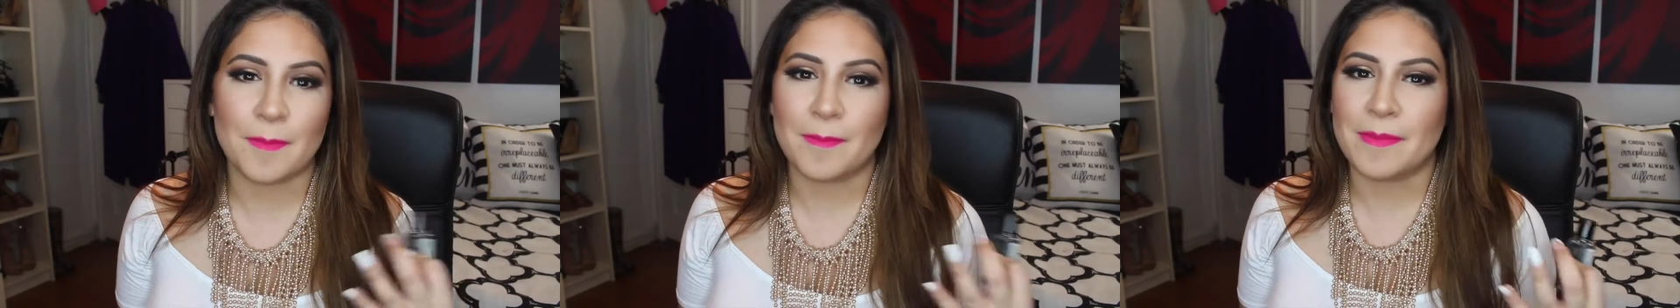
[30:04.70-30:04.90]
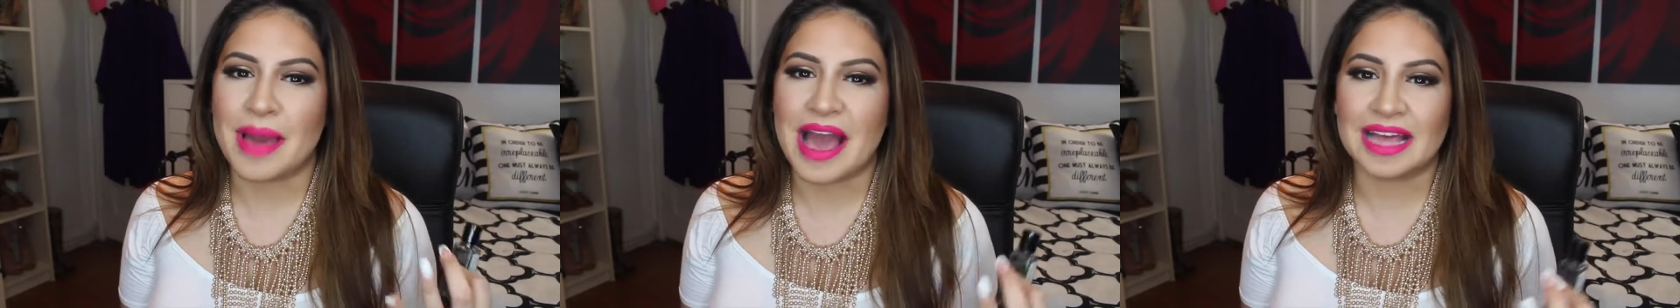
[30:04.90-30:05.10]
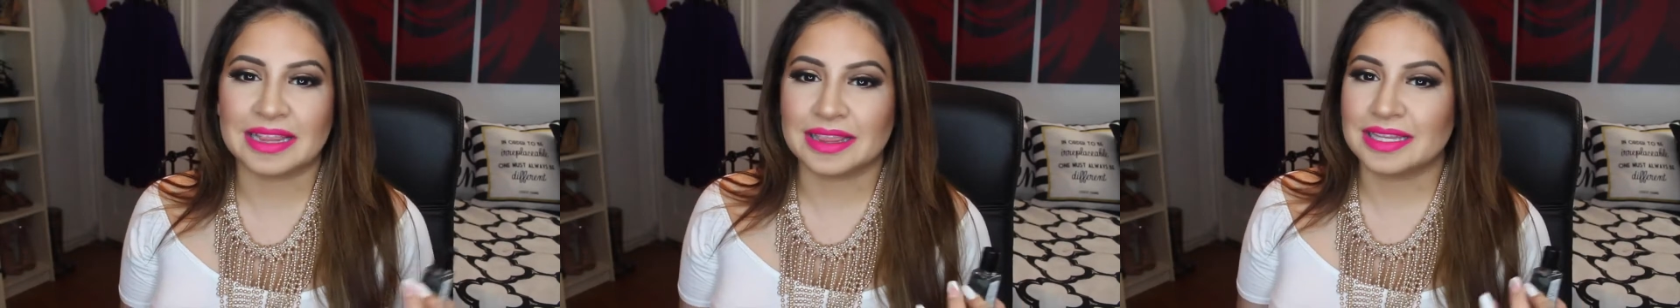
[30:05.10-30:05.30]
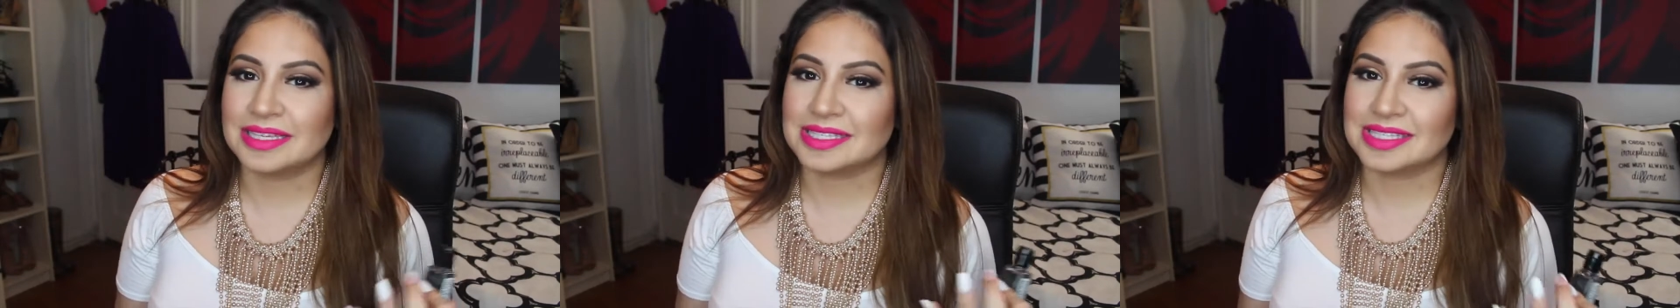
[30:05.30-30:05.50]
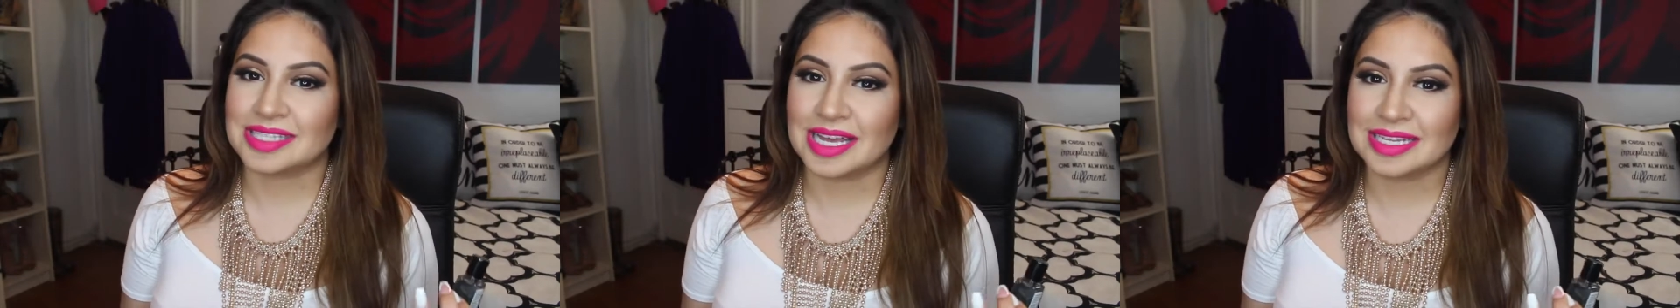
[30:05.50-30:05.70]
manly
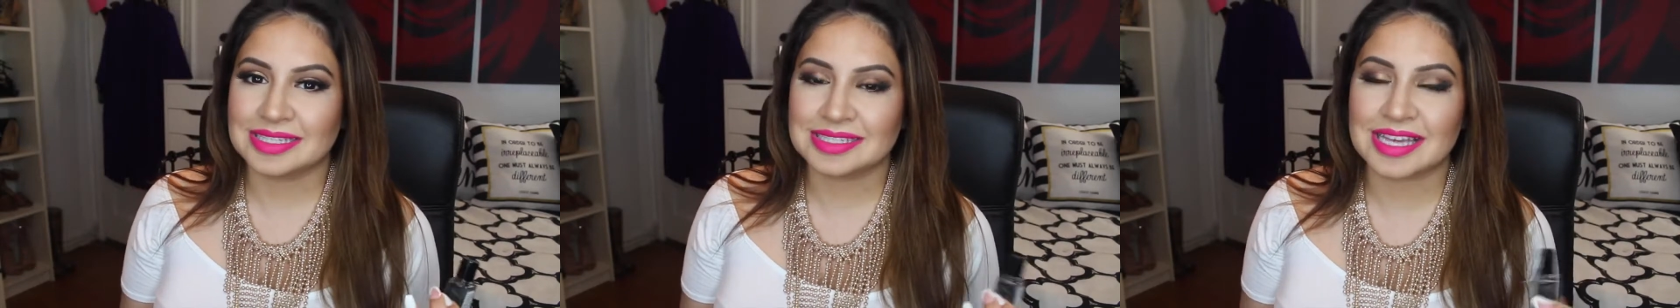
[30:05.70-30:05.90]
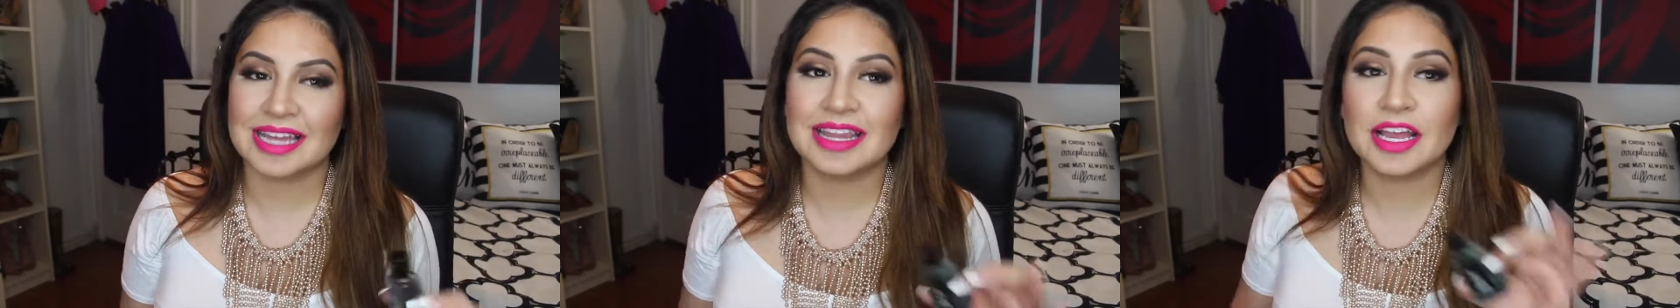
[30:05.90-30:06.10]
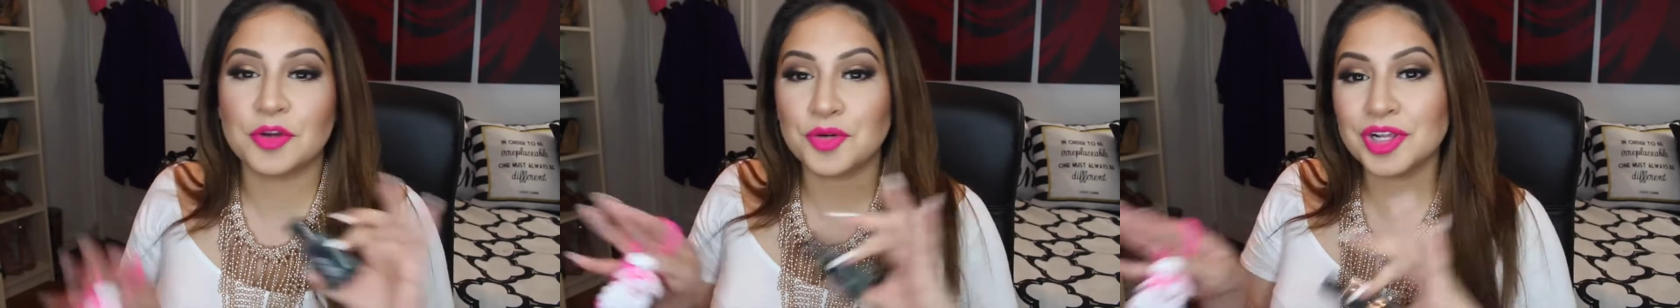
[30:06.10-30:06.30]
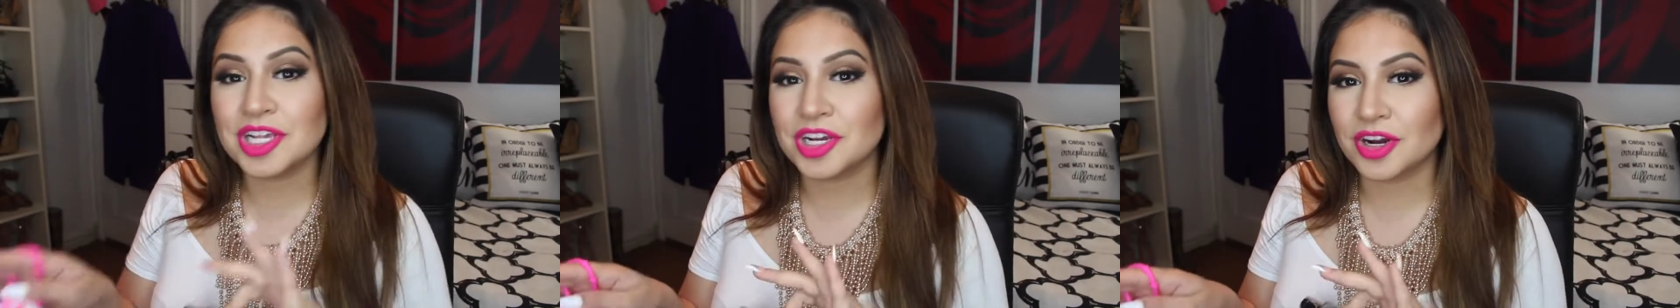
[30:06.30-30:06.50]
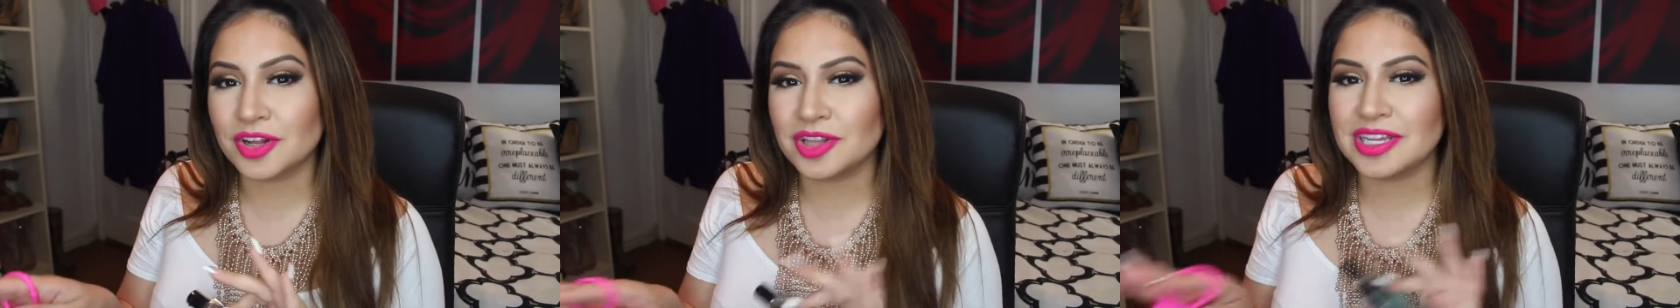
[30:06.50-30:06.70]
scents. I like really
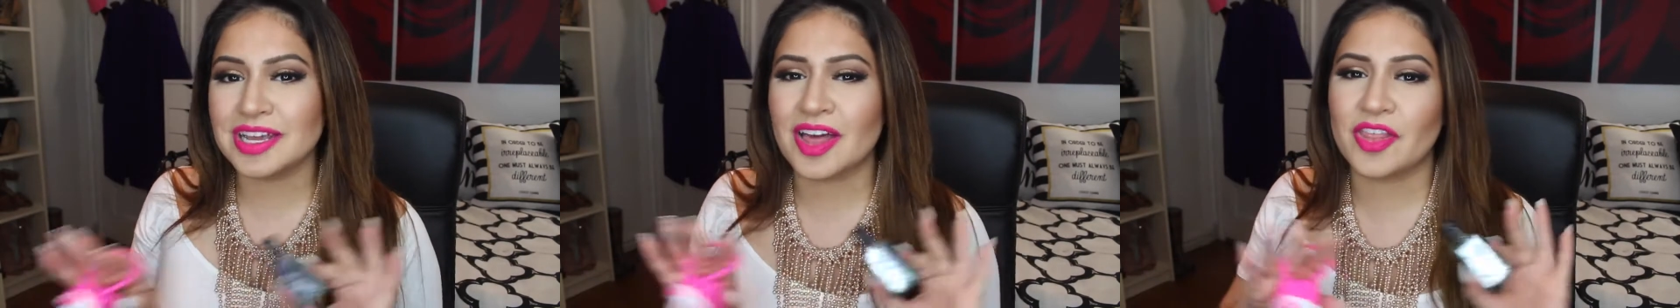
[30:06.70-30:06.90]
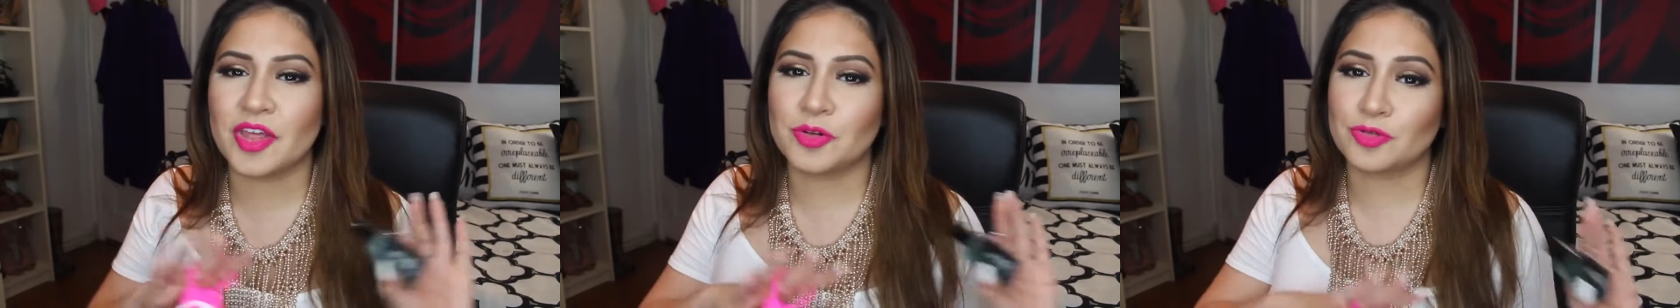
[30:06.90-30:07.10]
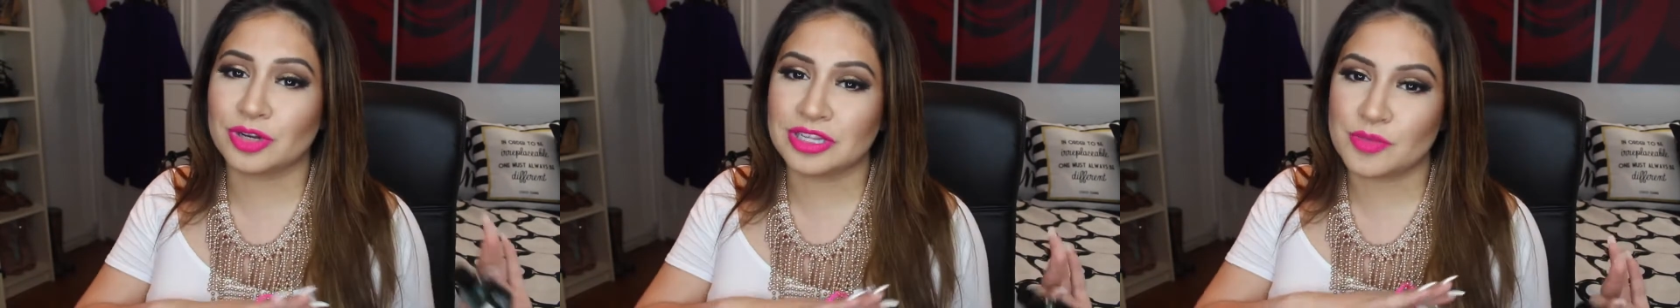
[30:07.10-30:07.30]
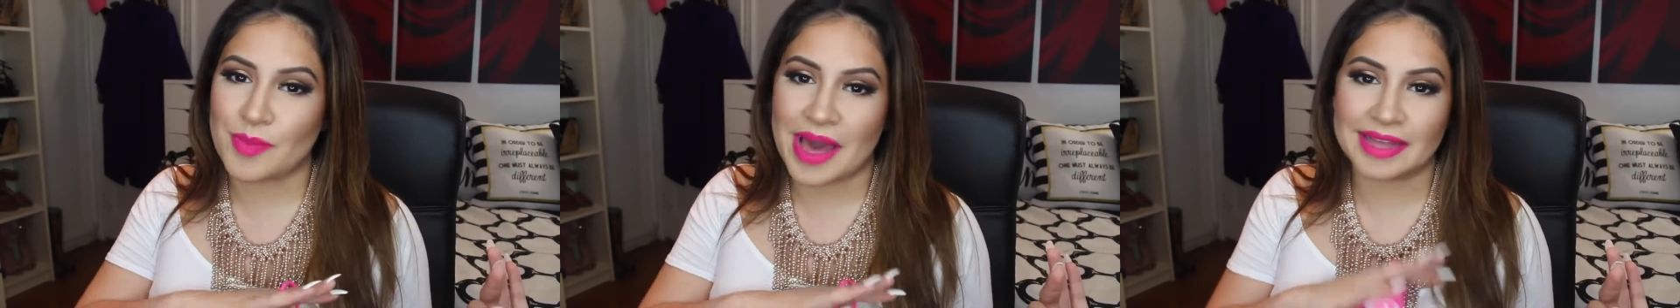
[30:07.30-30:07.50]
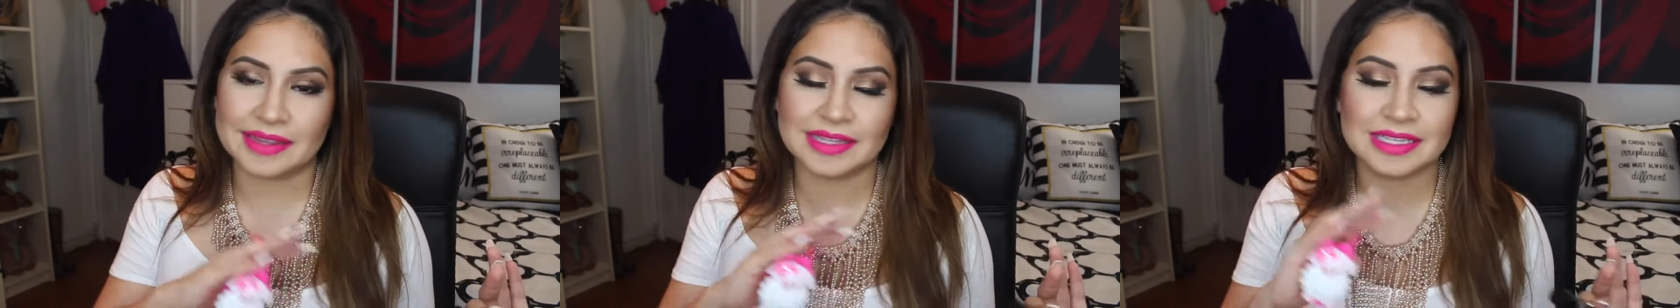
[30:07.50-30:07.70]
girly and then really
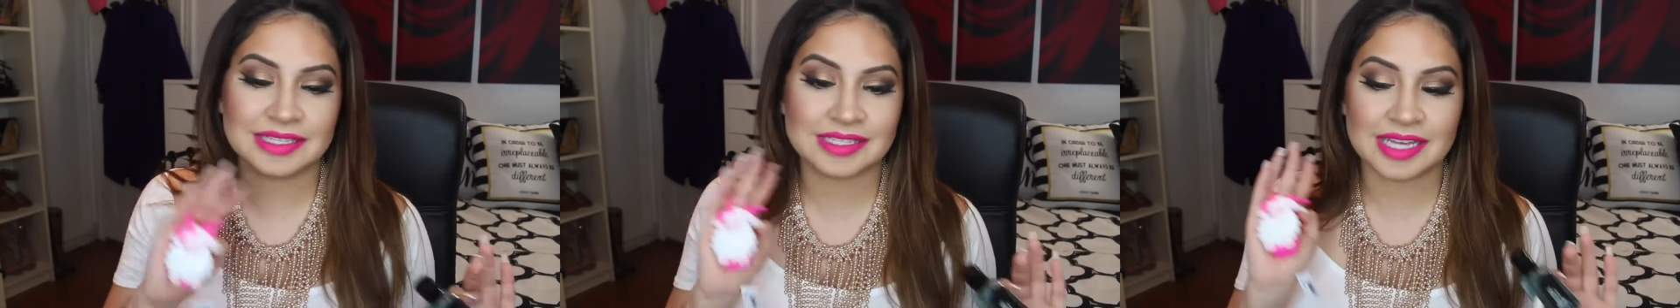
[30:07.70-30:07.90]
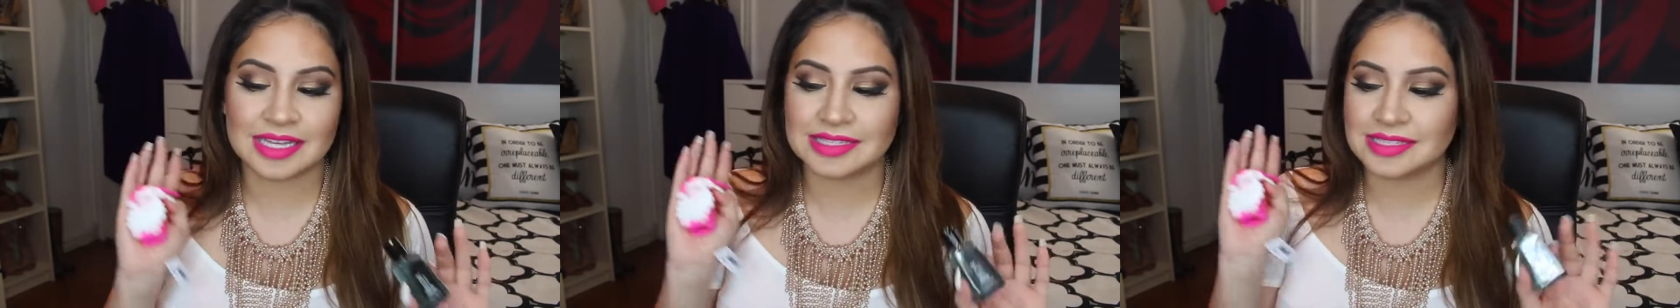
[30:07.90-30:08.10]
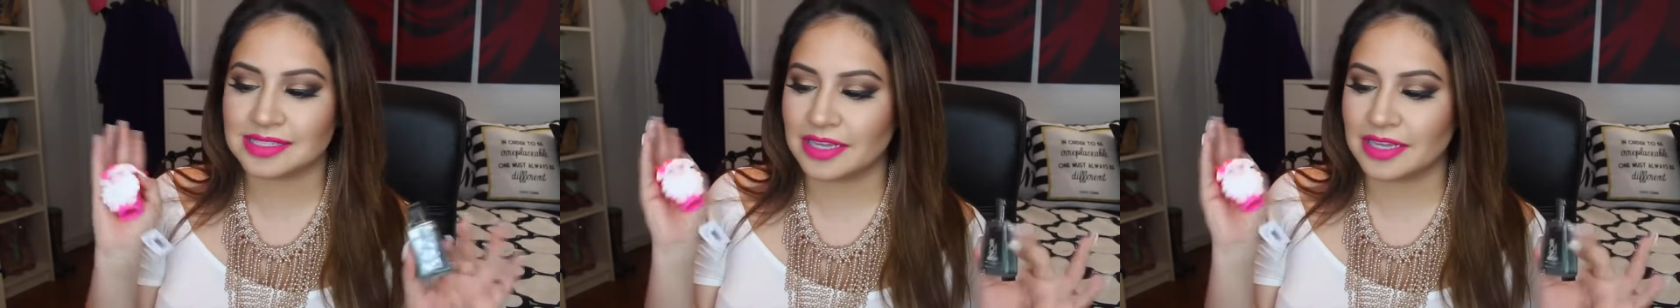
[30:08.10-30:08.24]
manly scents.